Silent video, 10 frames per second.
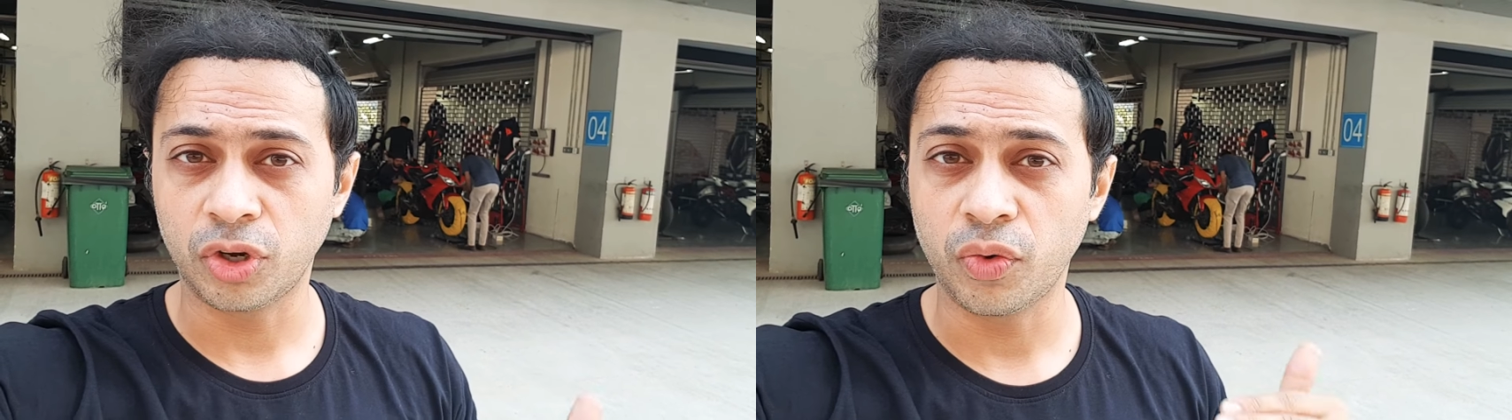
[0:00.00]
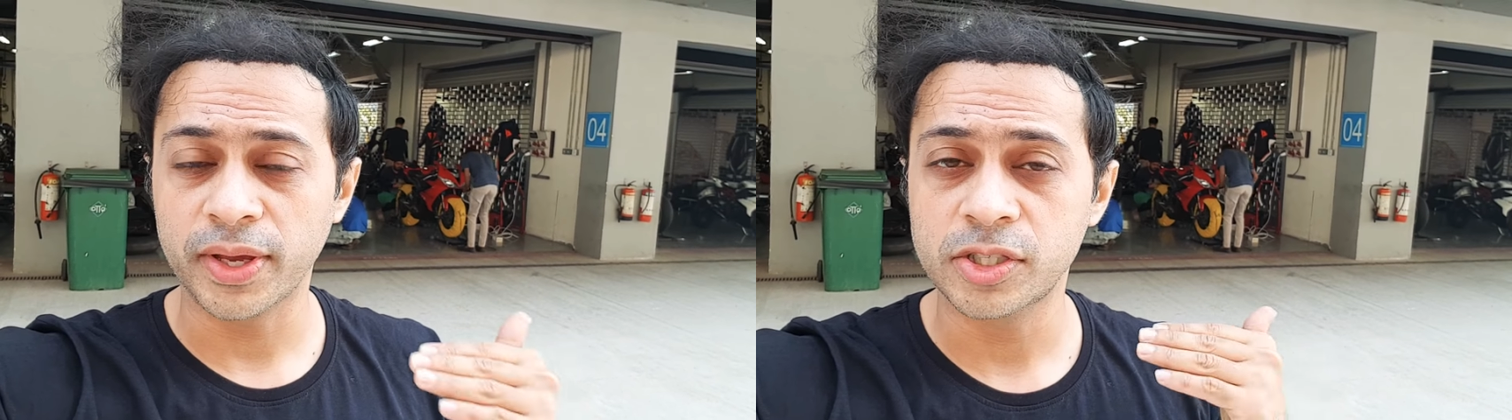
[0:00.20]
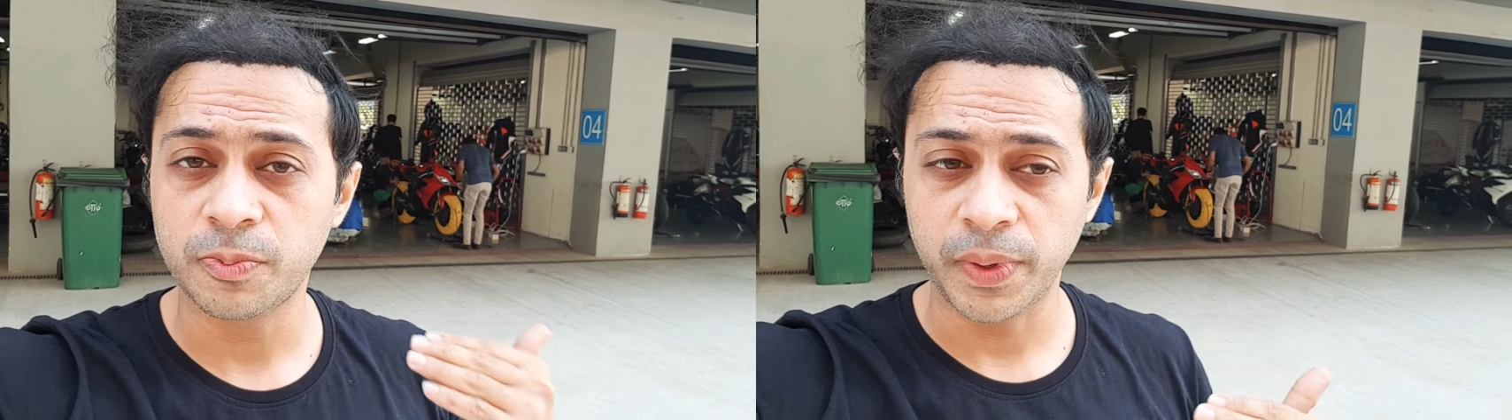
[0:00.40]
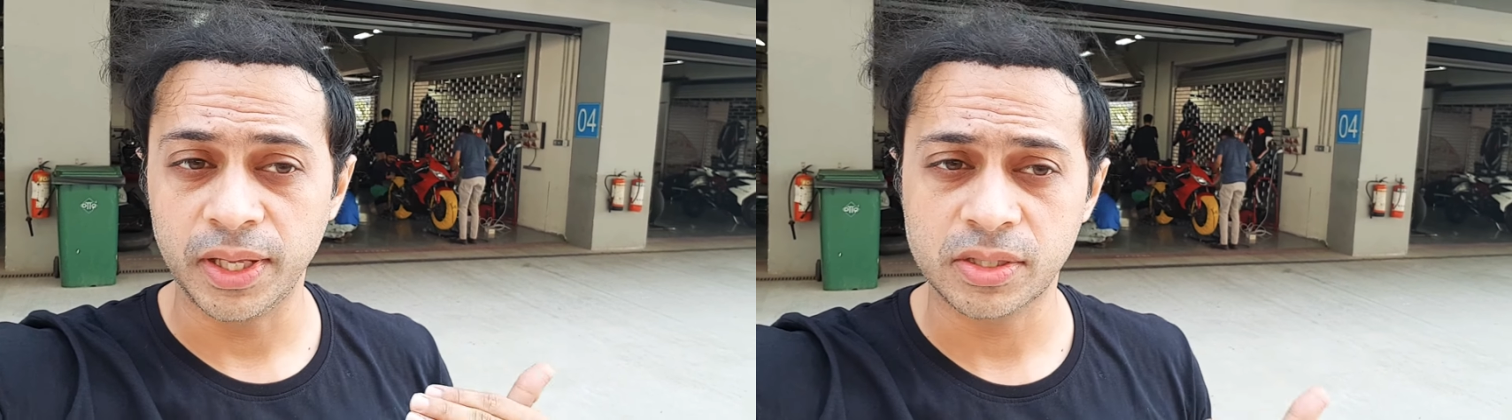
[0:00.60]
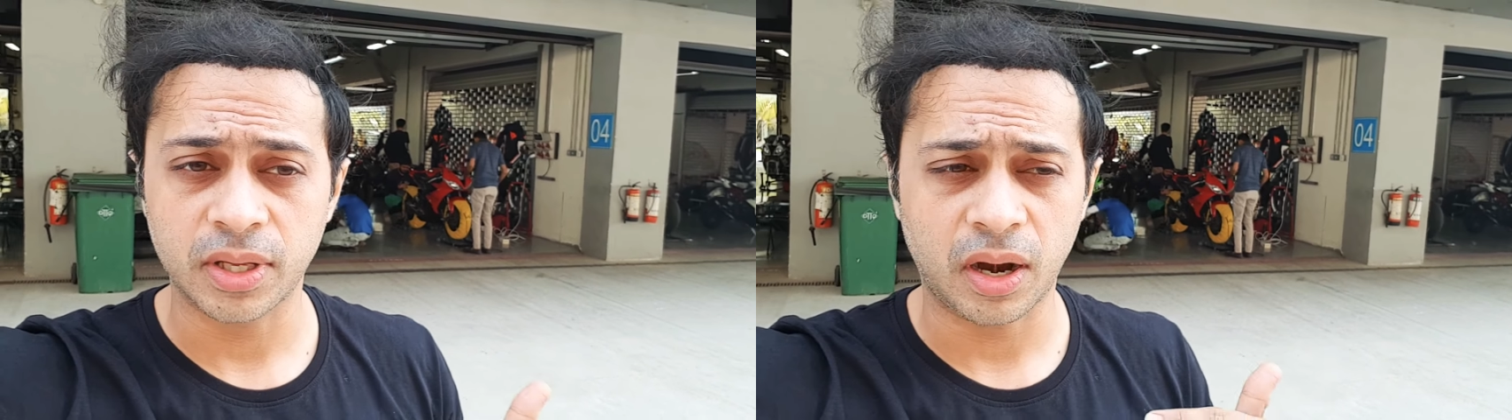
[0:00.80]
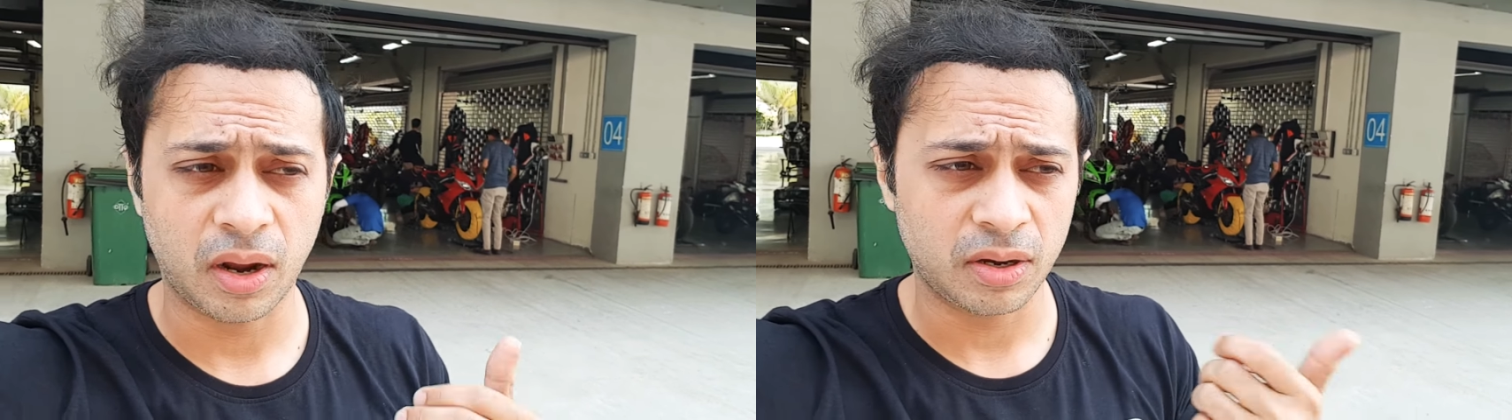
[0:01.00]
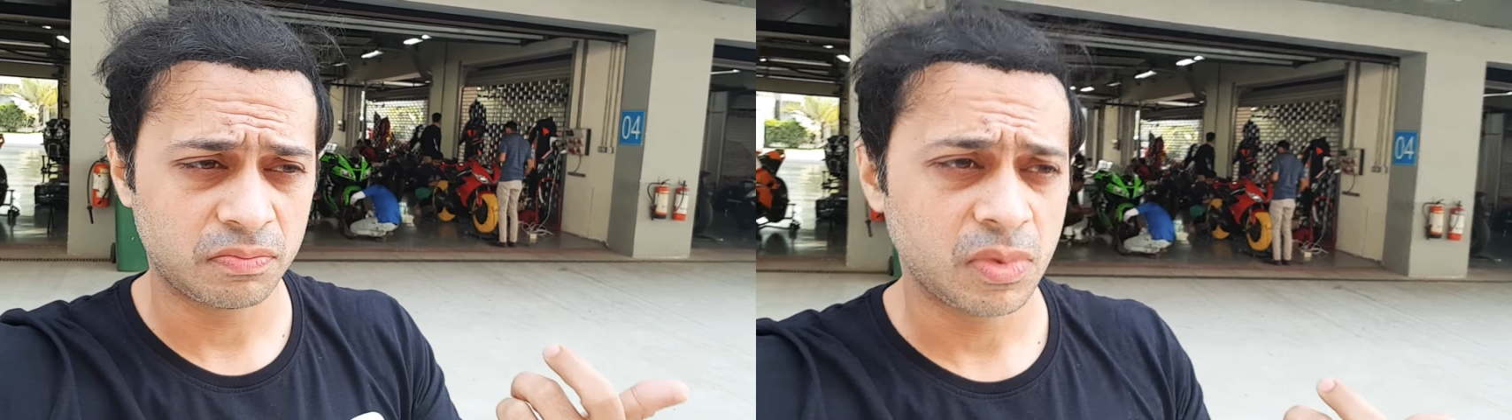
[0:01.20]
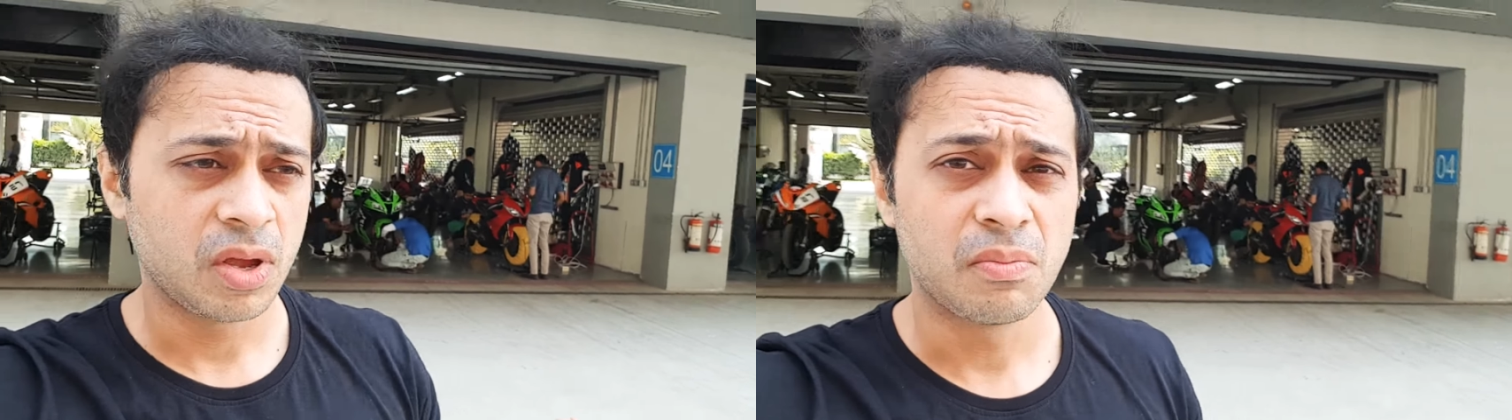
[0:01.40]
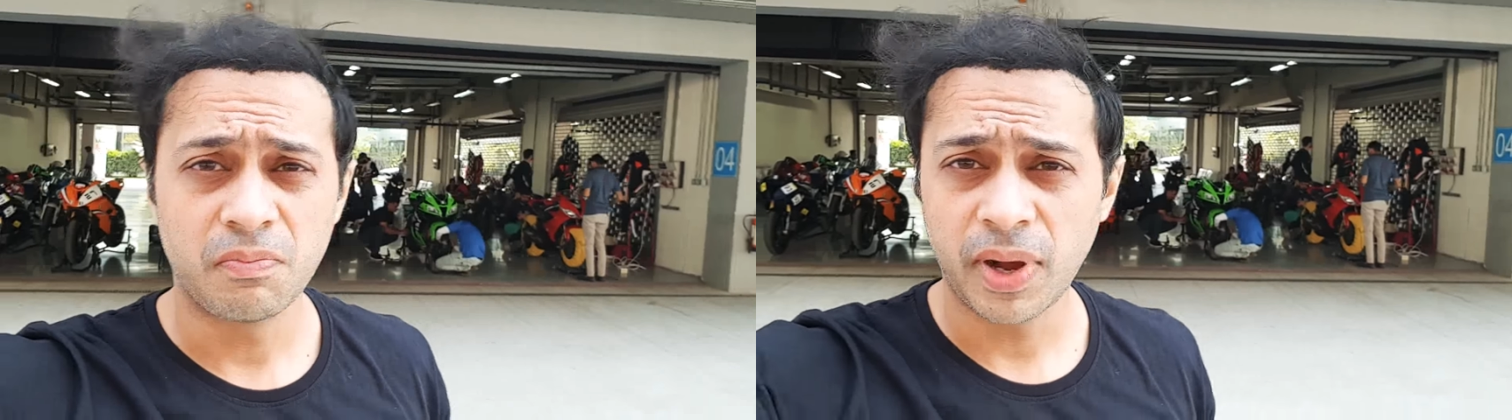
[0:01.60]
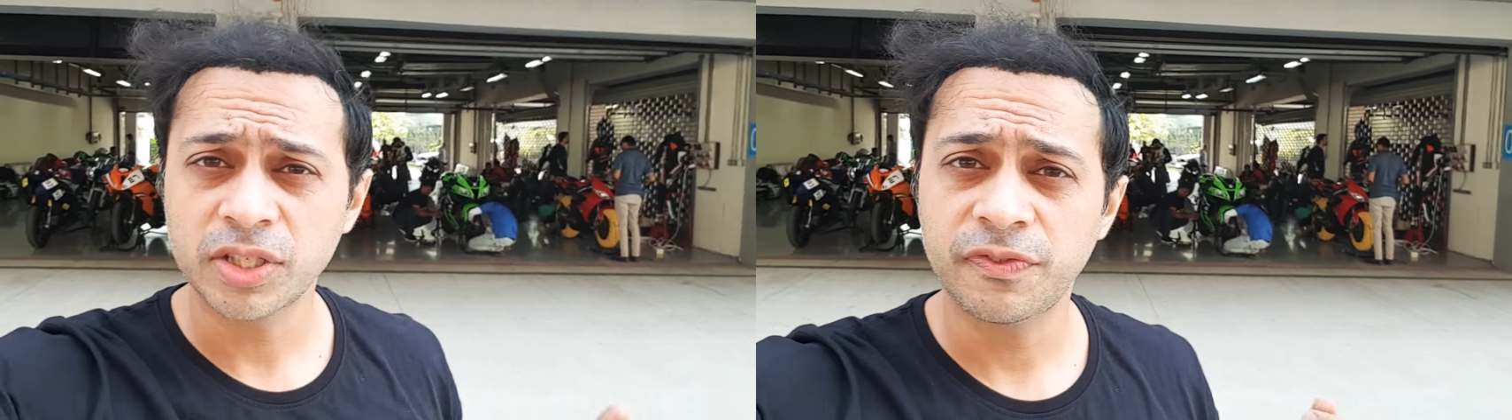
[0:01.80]
You're doing speeds that are
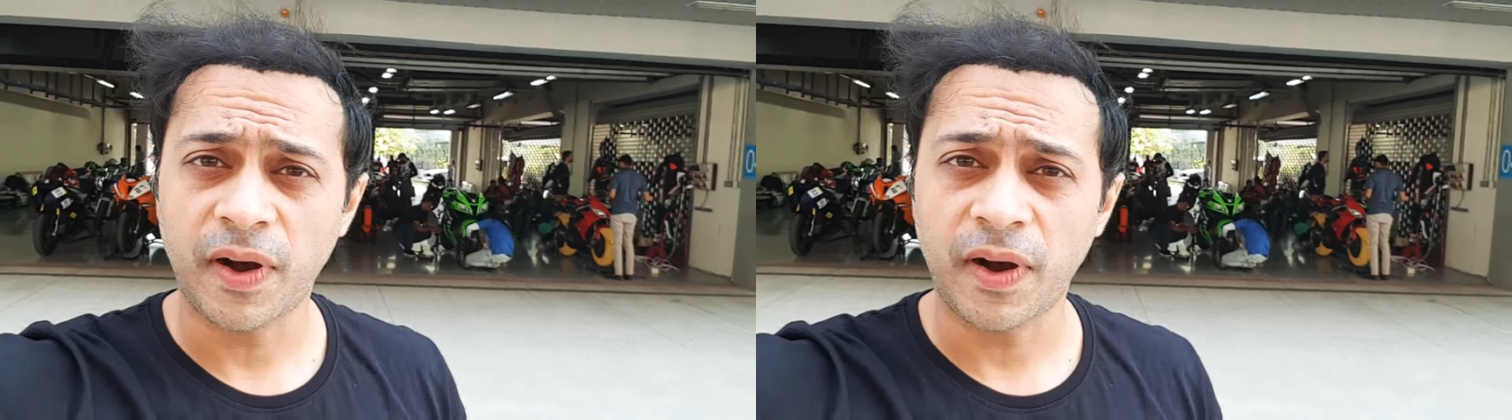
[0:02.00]
much